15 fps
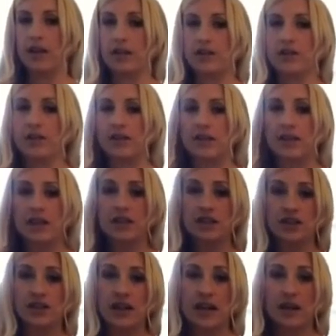All right, so you're gonna
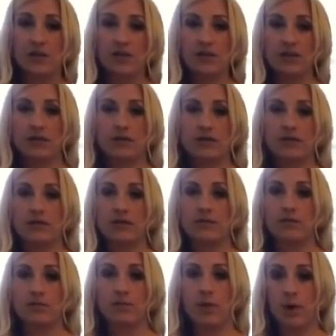lunge down,
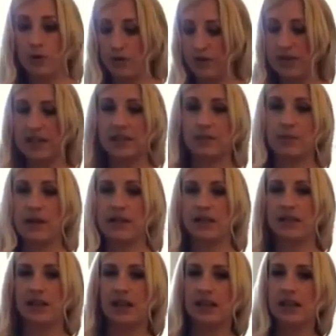both knees bent
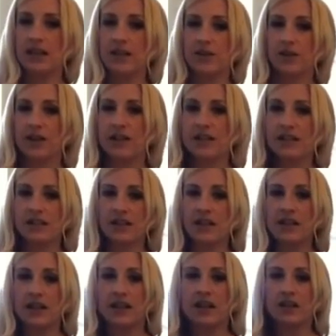at 90 degrees.